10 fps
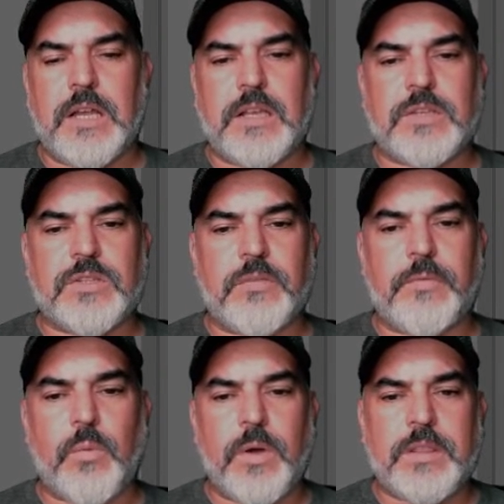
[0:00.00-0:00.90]
So
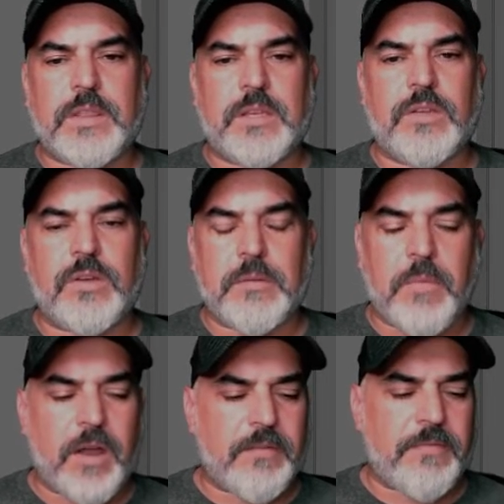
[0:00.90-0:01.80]
for one thing, you can
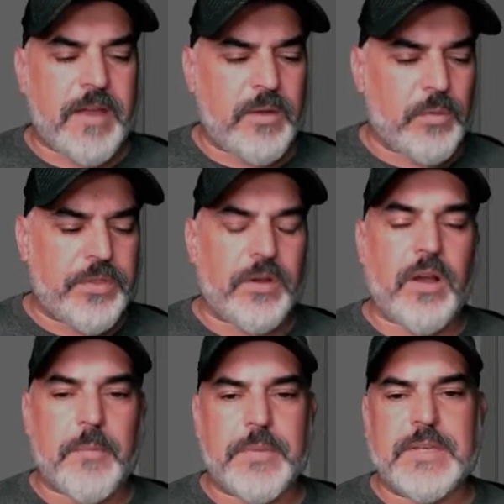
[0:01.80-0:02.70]
modify it with your
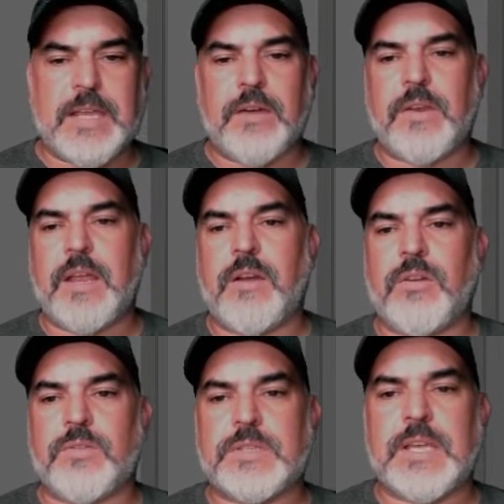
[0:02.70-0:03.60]
up and down
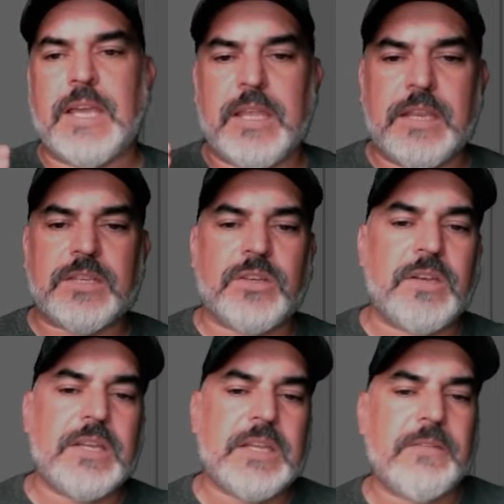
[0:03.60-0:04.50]
arrows. And it's going
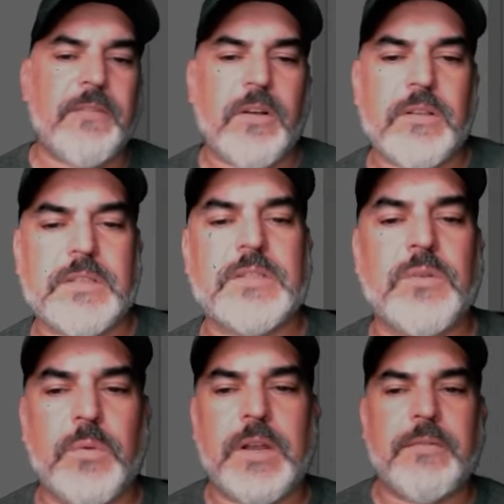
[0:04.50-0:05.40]
to default to
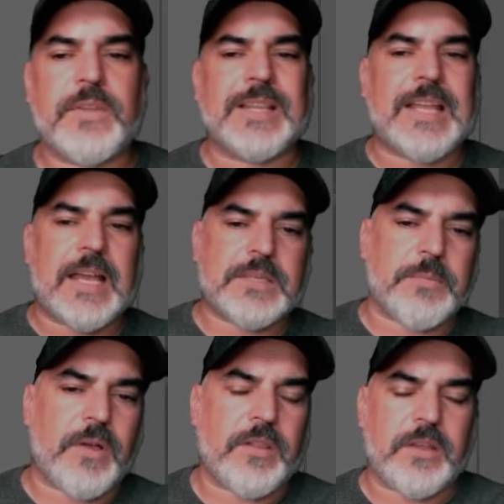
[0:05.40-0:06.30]
whatever the last
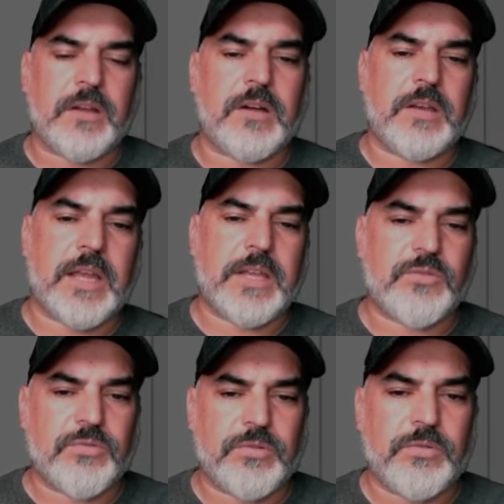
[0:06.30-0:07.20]
polygon I
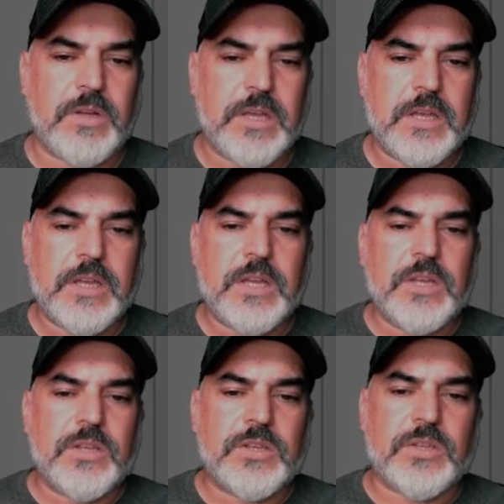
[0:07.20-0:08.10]
drew.
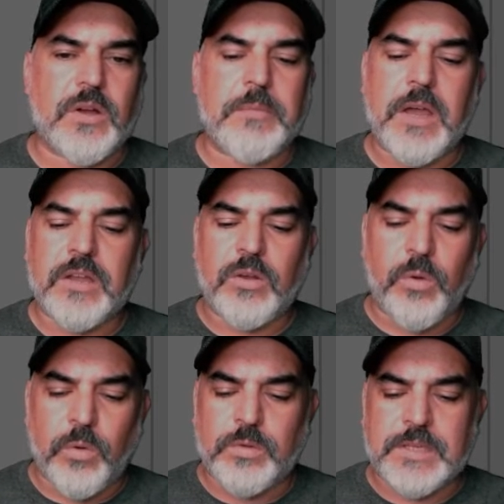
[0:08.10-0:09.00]
So I'm not going to
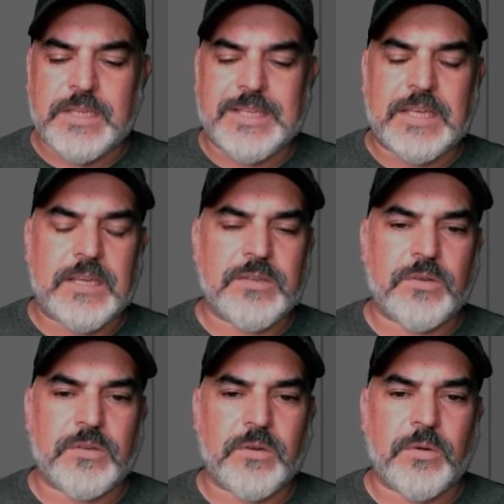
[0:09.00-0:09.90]
hold any keys
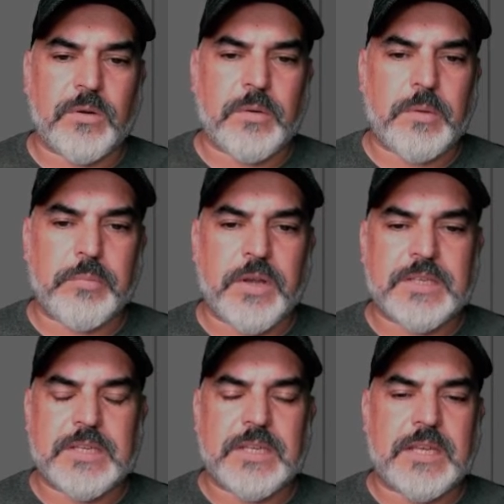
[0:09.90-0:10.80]
or
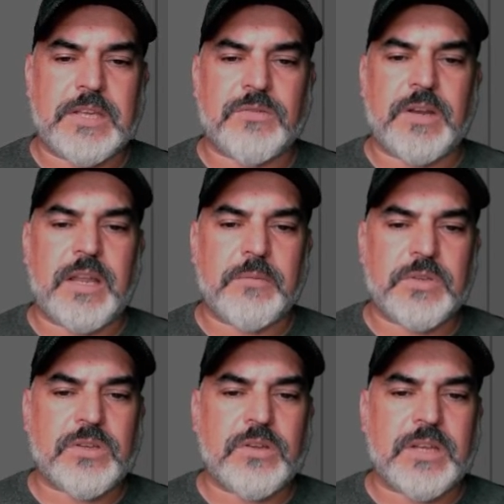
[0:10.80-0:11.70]
press any keys right now. I'm
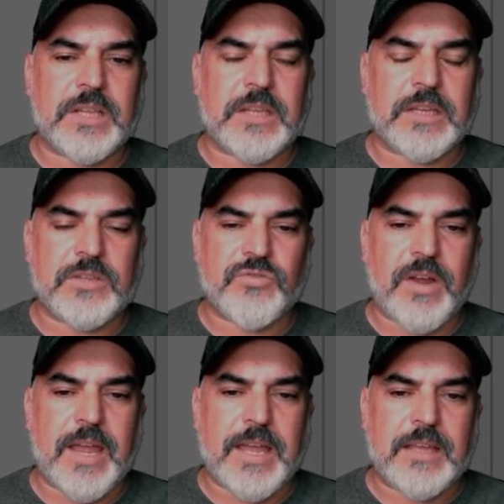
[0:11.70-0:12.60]
just going to click and
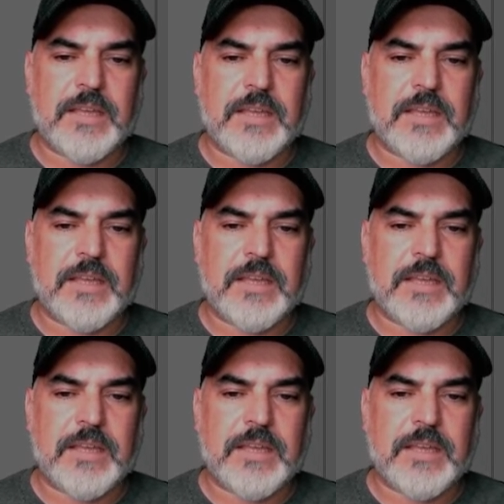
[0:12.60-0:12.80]
drag.